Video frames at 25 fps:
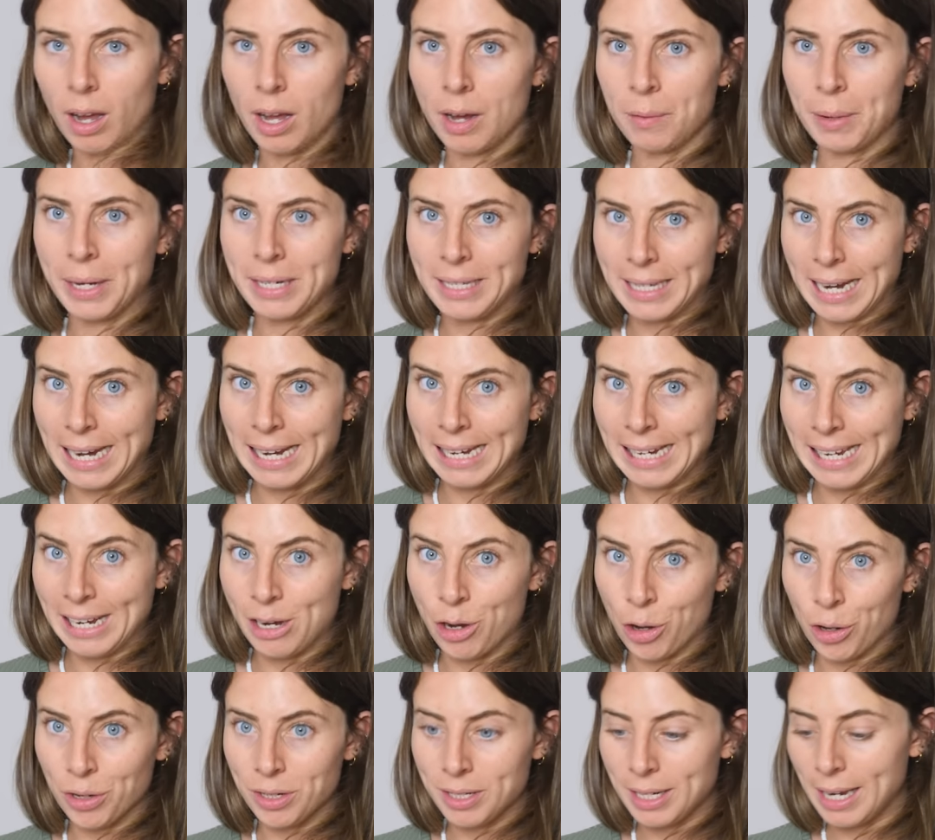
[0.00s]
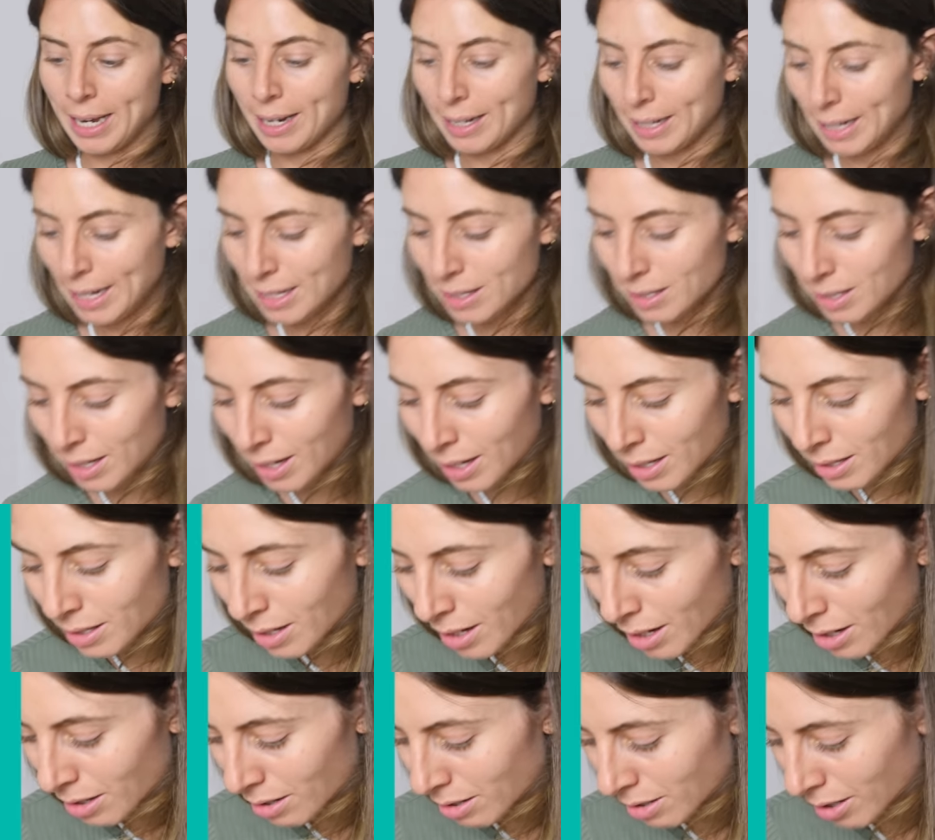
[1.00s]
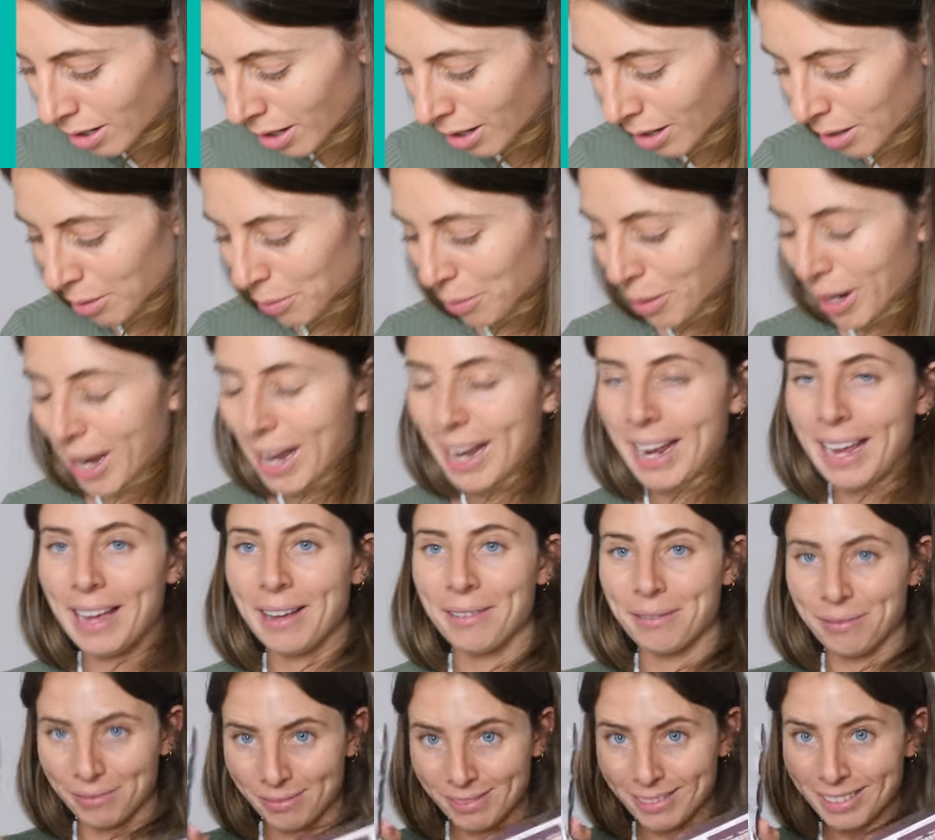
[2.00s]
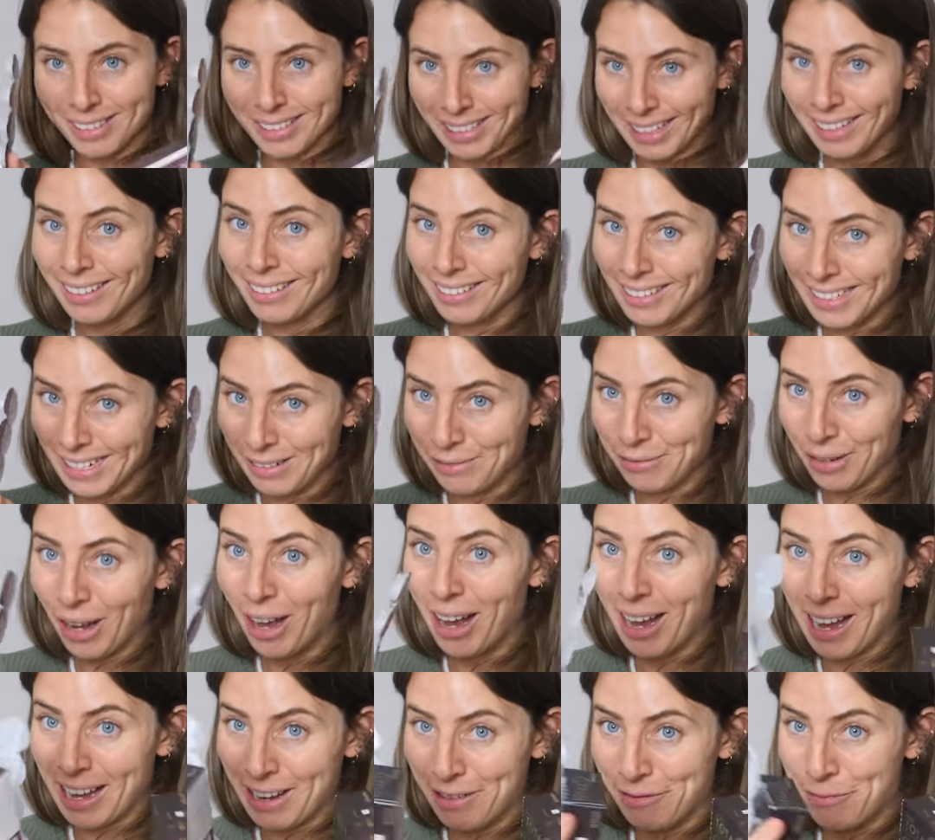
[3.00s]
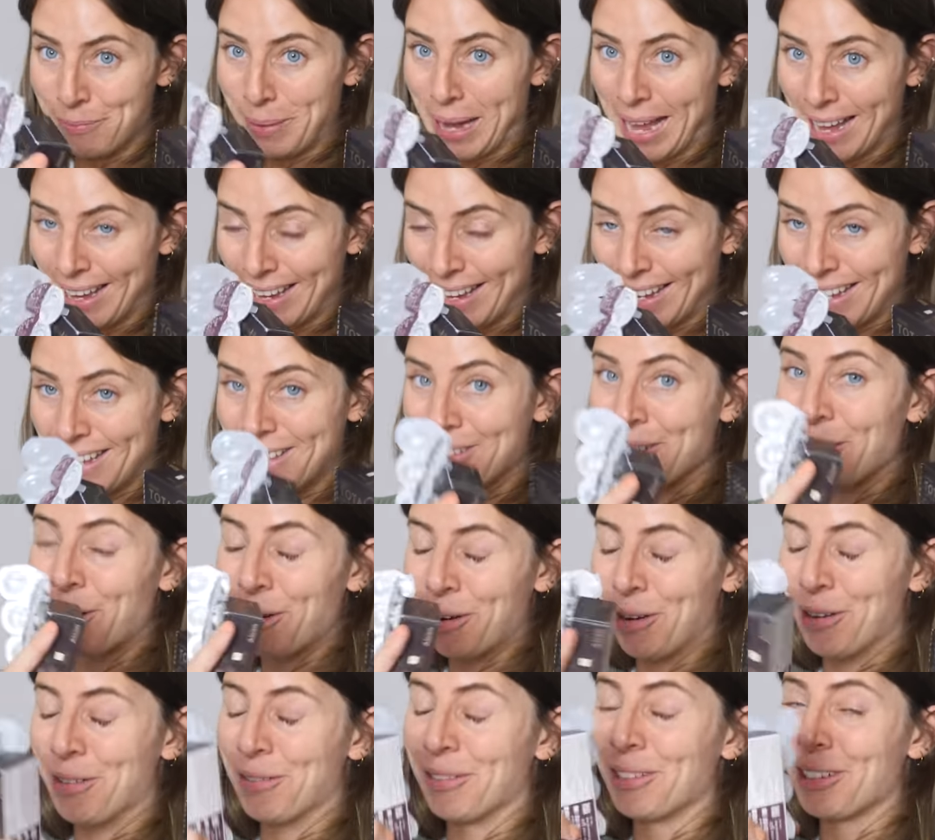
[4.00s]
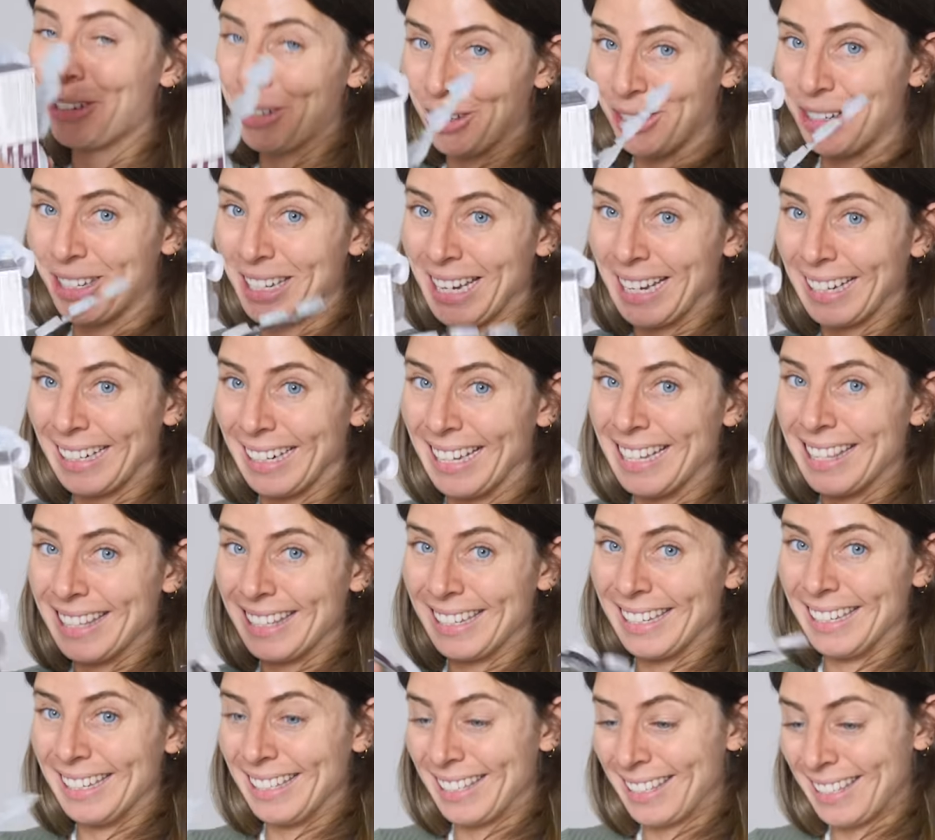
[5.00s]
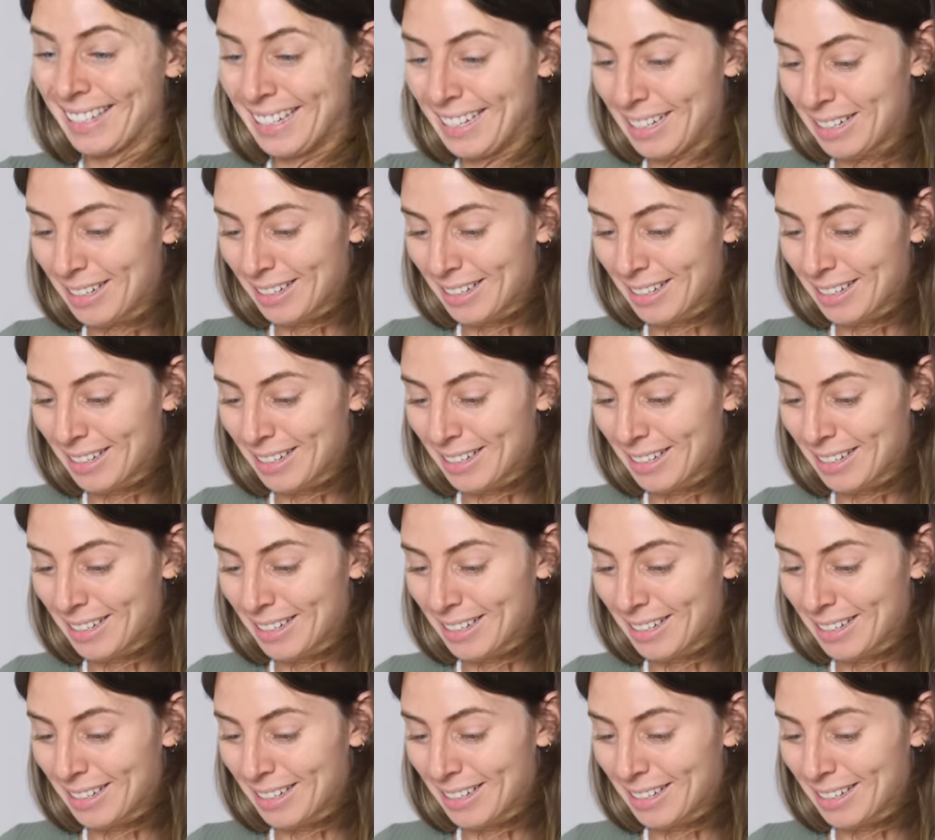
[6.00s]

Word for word: I wear daily contact lenses, so I have sixty-five pairs of contact lenses.